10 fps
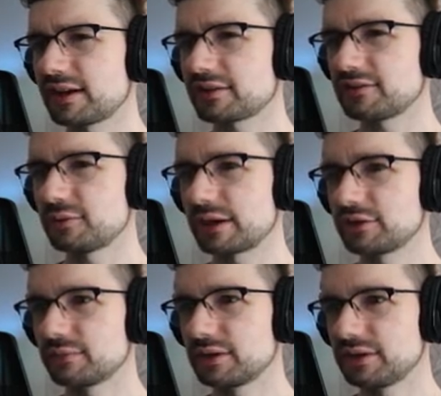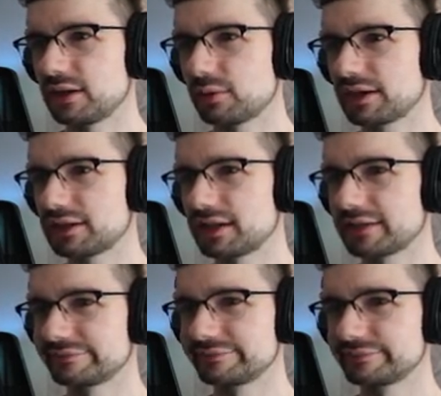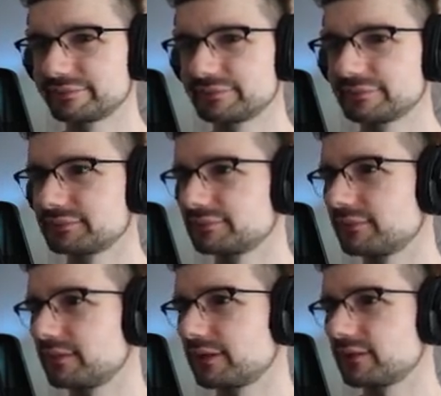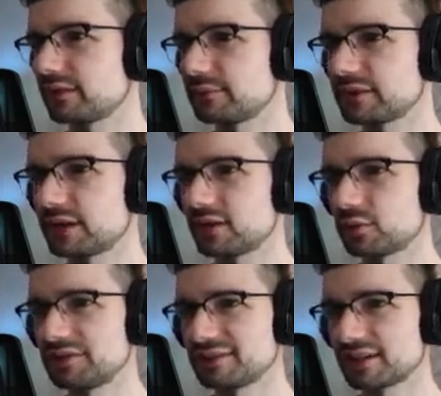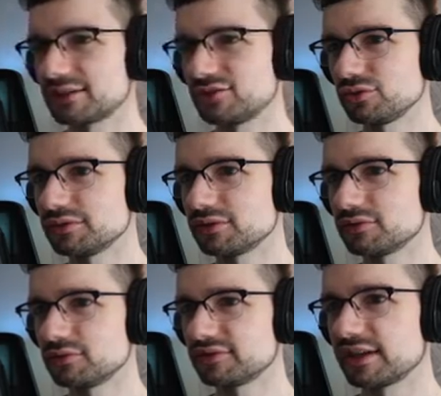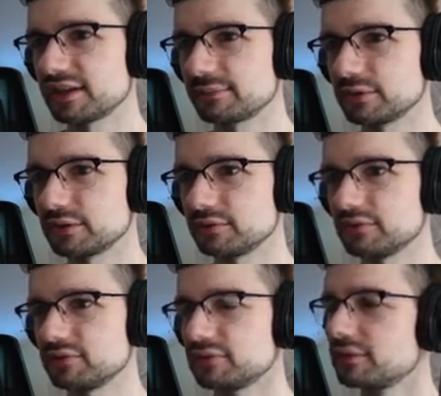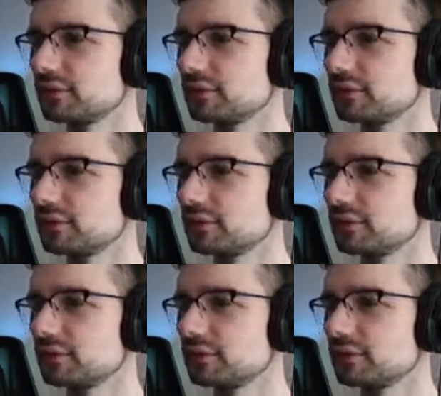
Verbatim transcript: asked you how your Monday went yet? It's something I always gotta do in the Tuesday uploads.